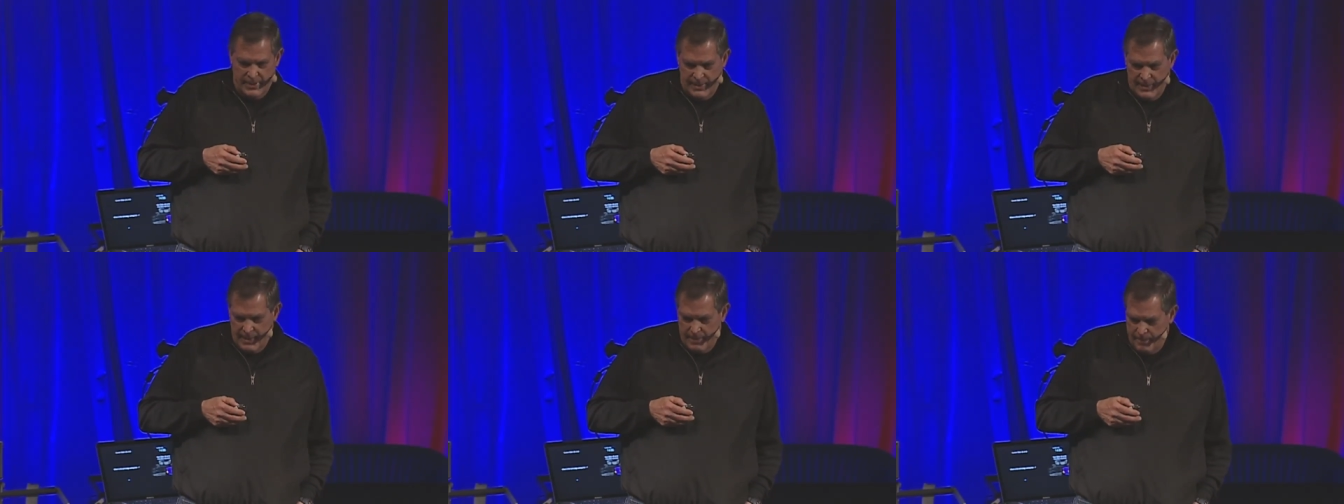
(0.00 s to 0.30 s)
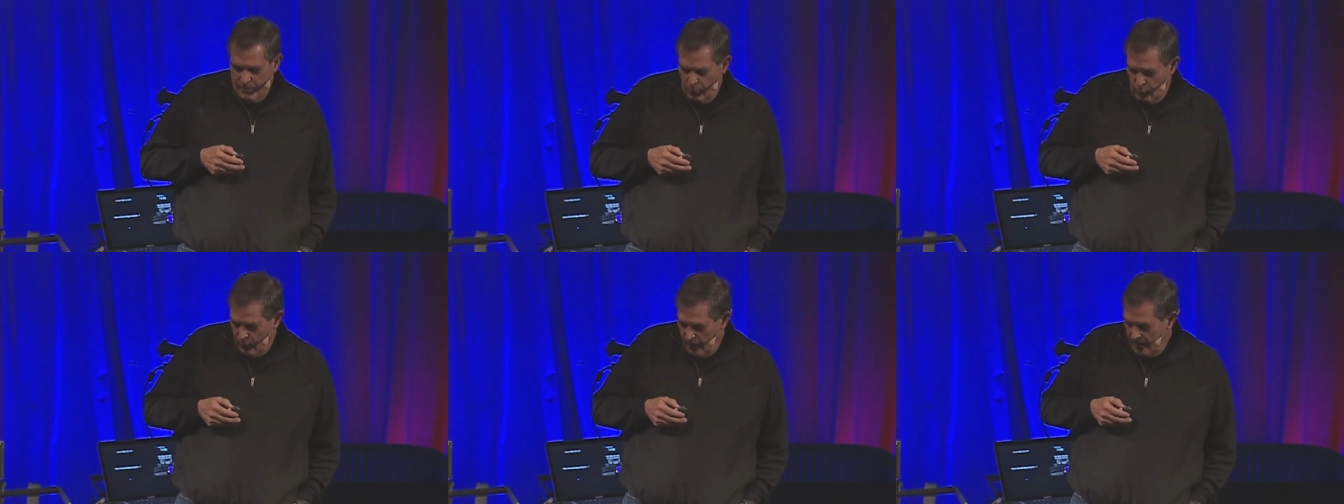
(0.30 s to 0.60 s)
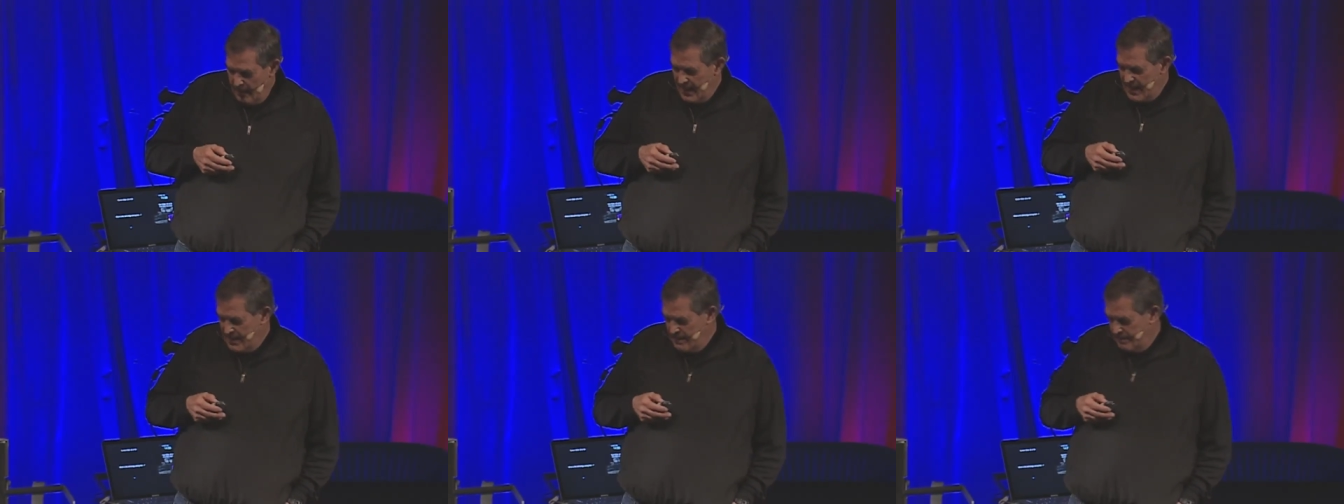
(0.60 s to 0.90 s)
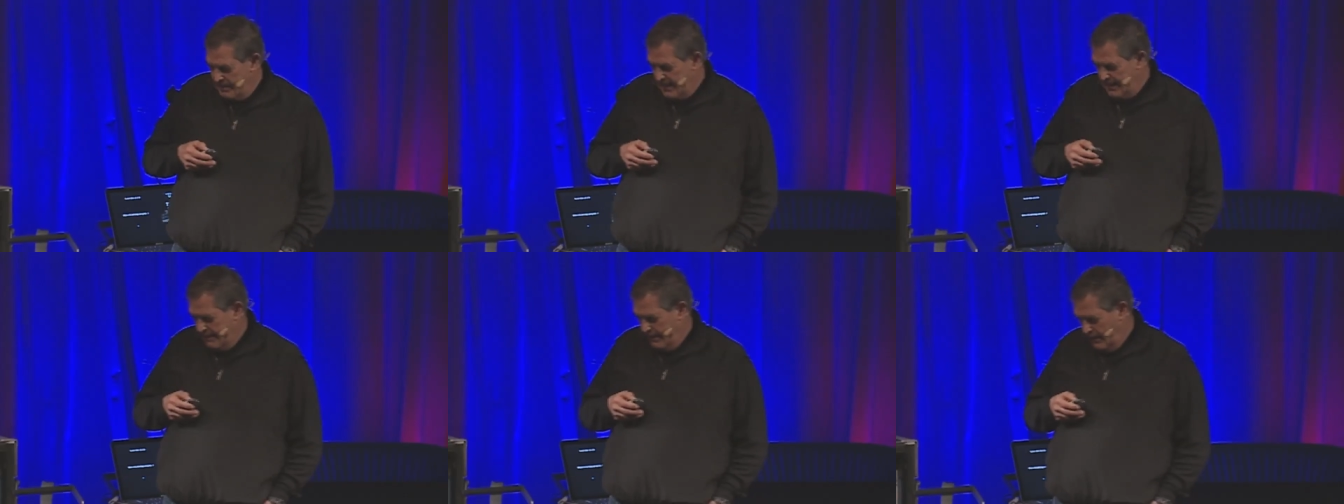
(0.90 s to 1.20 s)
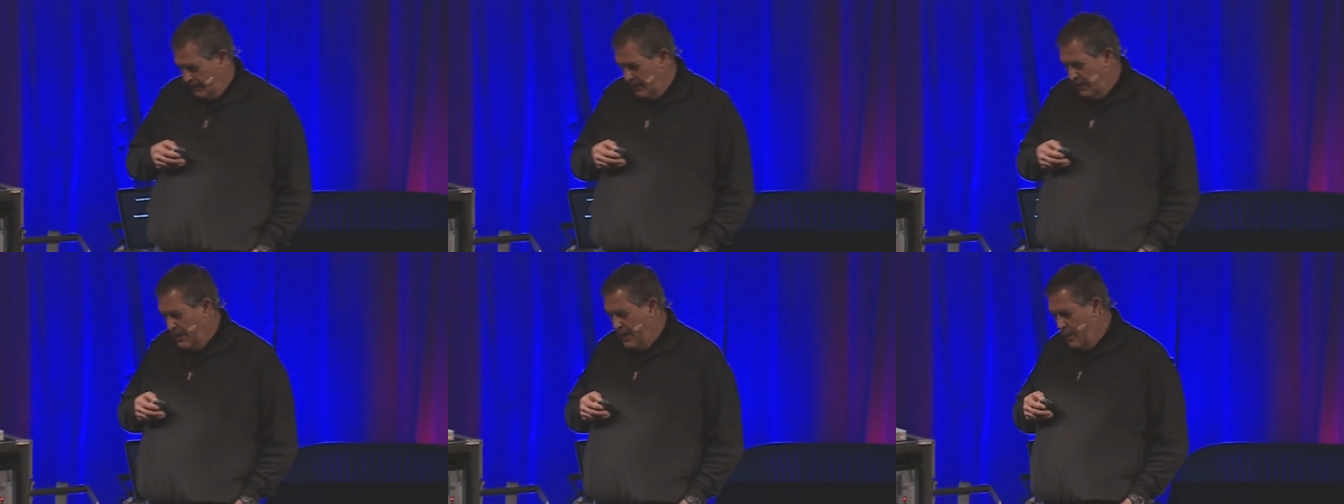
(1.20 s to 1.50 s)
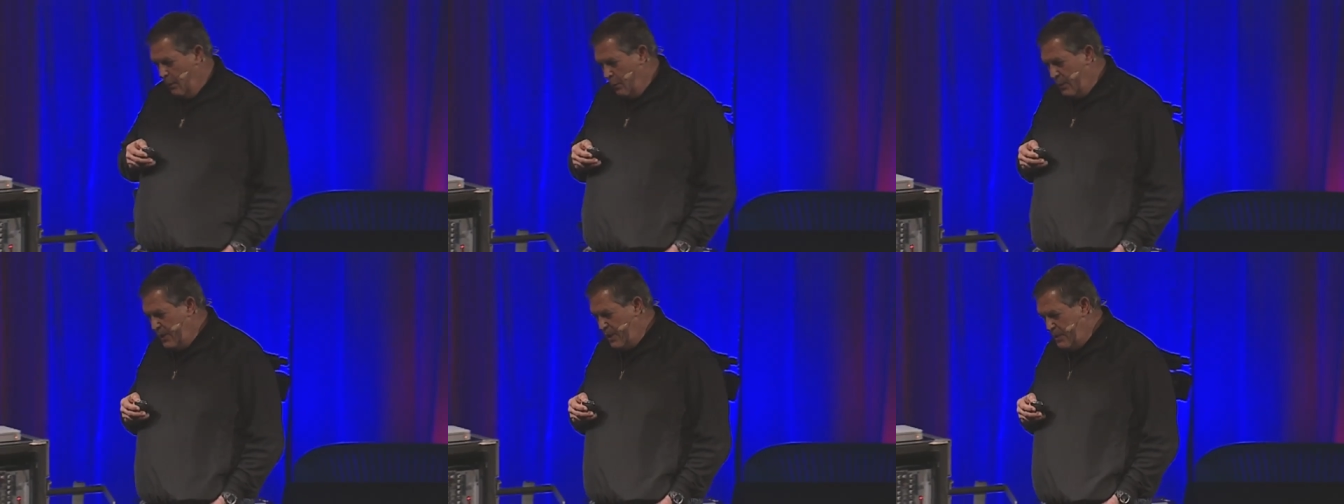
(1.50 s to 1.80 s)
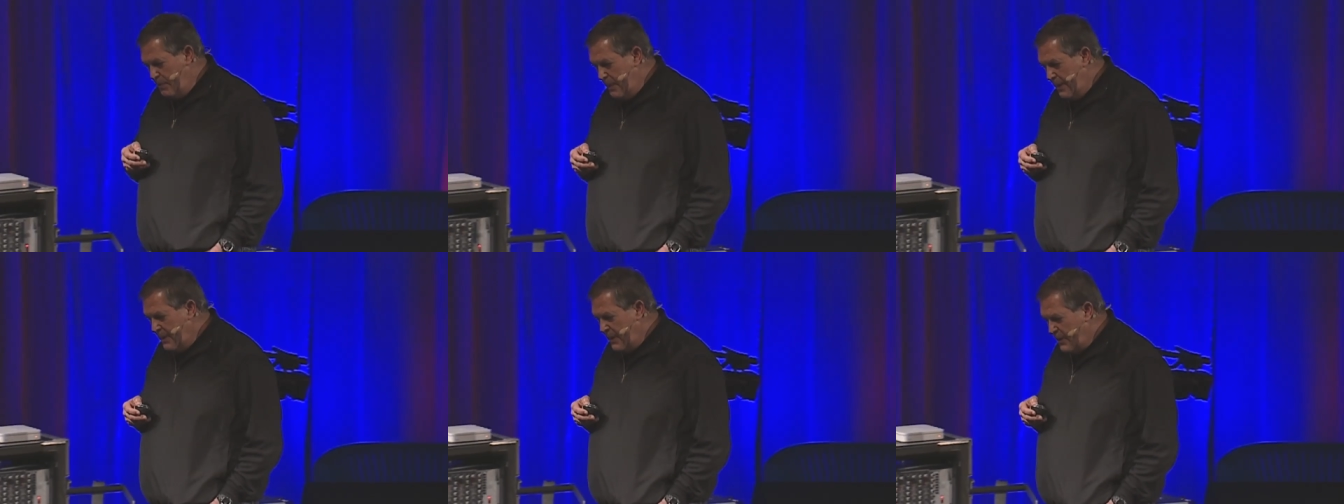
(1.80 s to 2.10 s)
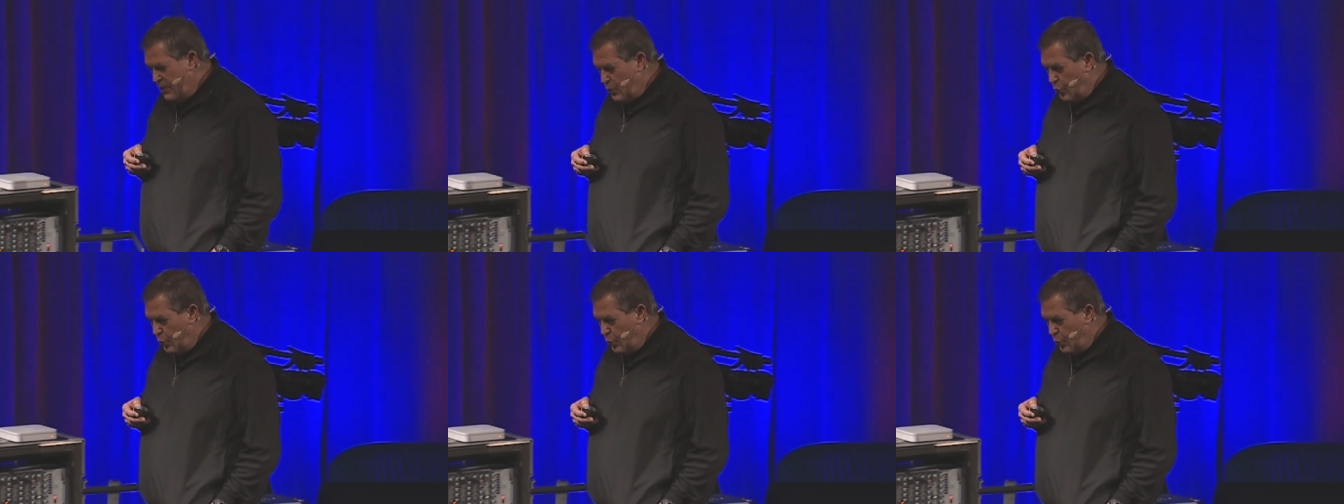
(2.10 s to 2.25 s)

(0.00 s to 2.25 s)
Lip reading: And I remind people, when you spend $1